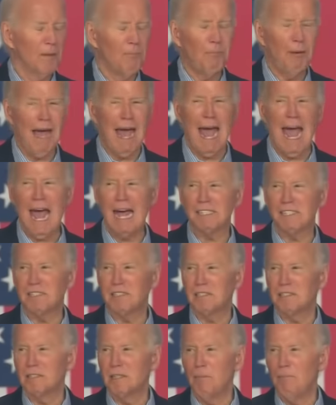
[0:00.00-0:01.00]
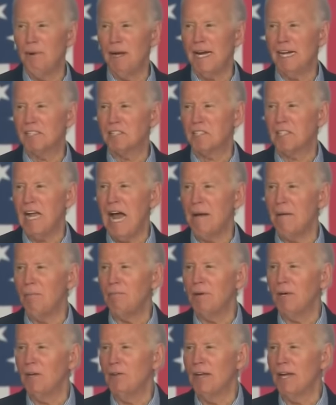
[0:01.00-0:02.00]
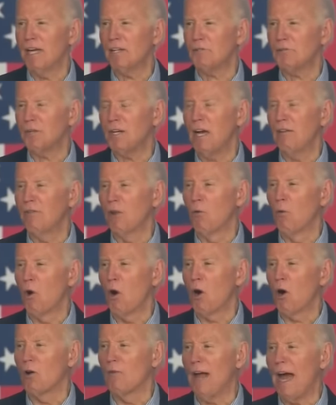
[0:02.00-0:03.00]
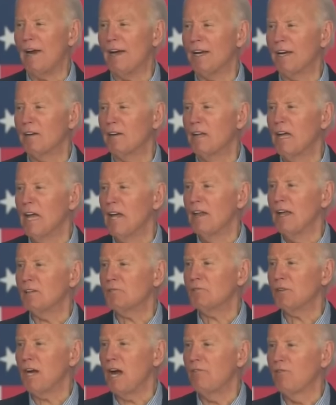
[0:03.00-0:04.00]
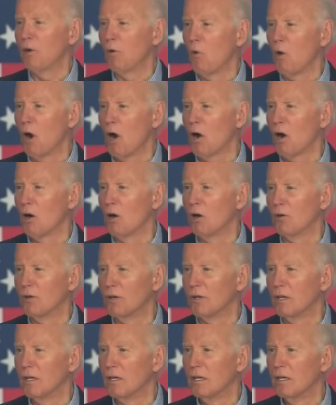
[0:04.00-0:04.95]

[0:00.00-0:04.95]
To pass the biggest climate bill in the history of the world, not here, the history of the world.